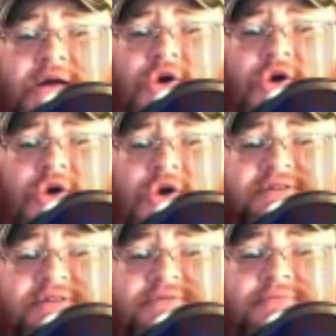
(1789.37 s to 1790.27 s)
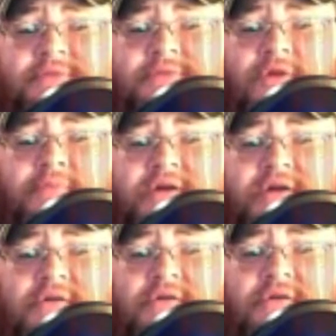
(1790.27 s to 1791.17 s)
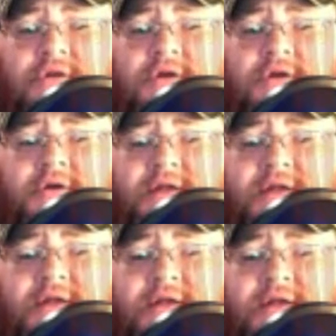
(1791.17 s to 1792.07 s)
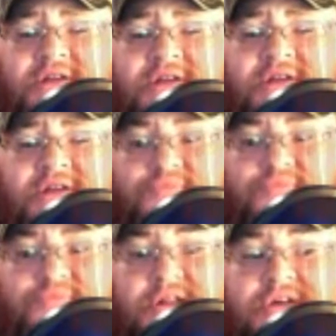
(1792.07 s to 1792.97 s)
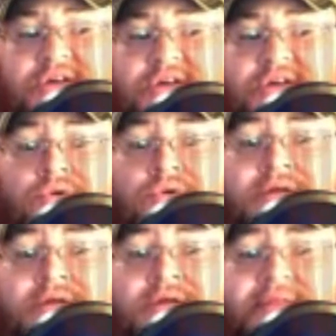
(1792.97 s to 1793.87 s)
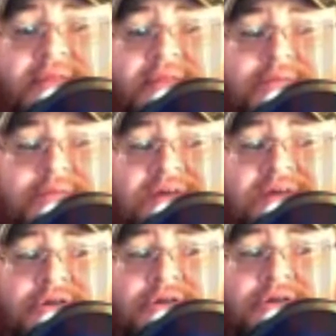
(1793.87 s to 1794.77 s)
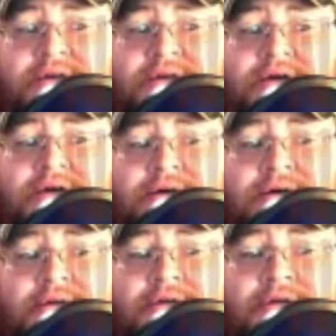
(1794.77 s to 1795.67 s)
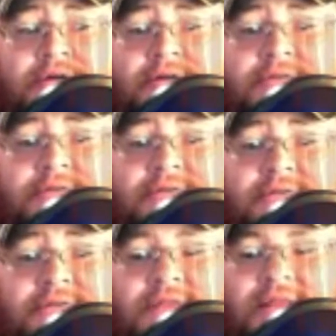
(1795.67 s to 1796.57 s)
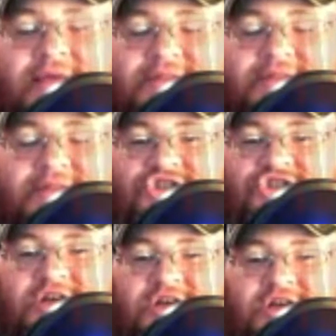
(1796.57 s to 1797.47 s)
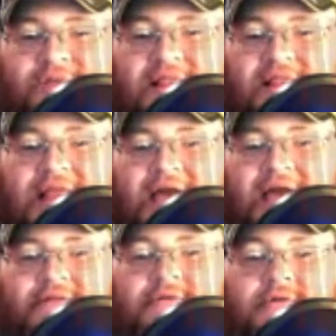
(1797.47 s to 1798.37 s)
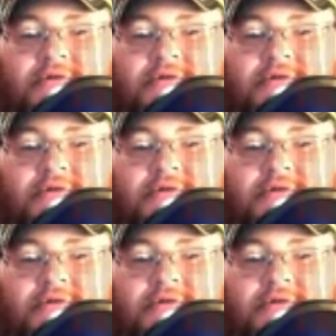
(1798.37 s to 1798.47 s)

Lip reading: corset, middle, and it looked really cool. And then she comes out looking like the genie from Aladdin.